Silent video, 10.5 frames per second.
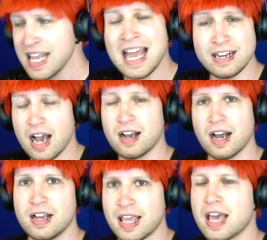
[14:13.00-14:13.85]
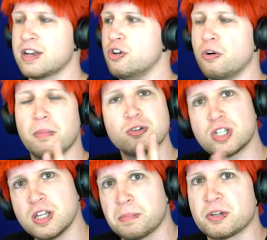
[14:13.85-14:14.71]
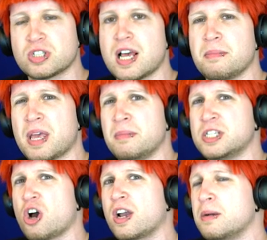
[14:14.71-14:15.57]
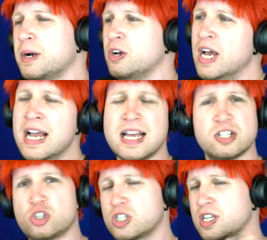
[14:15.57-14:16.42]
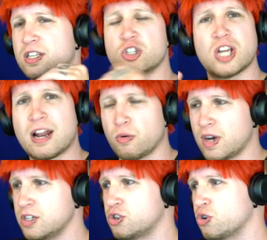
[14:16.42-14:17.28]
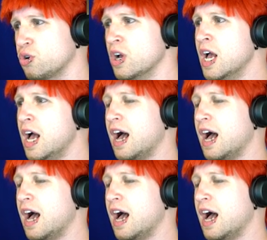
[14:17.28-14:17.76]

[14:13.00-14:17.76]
And uh, again, you know, most of the builds that I'm going to be talking about is just like the Shadow Hunter,